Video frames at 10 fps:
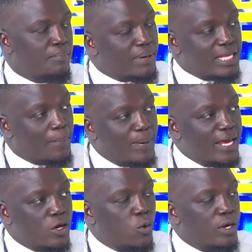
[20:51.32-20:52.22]
But they're
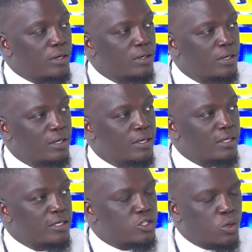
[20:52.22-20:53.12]
playing well.
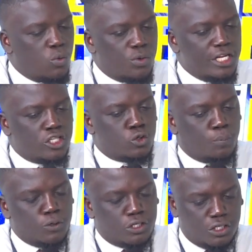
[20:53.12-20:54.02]
So we need to
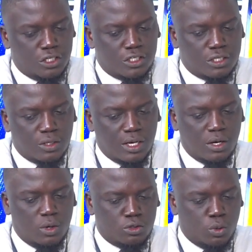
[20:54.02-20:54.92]
push this.
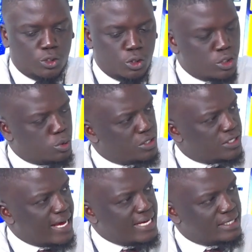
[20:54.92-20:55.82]
So we're talking to
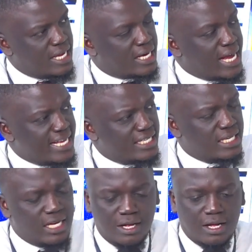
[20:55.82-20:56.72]
these guys, like,
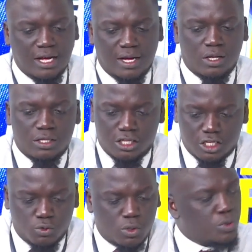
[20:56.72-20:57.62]
guys,
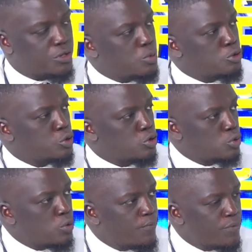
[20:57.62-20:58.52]
this is what we think we should
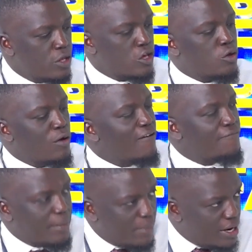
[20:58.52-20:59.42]
do. You
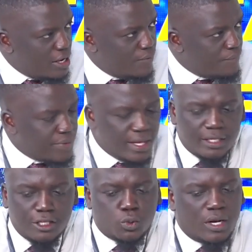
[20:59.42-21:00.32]
have the money.
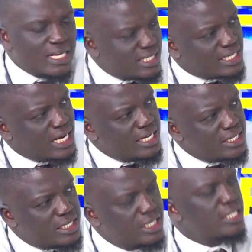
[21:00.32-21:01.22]
This one has the
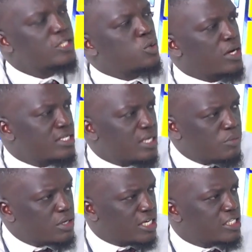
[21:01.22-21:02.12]
talent. This one has the
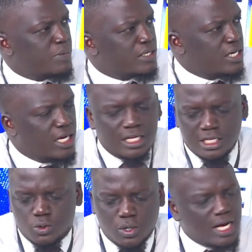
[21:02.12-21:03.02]
broadcast partner.
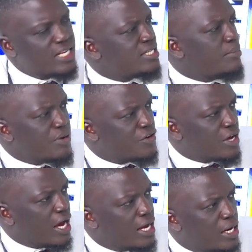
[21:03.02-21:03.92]
This one has the media.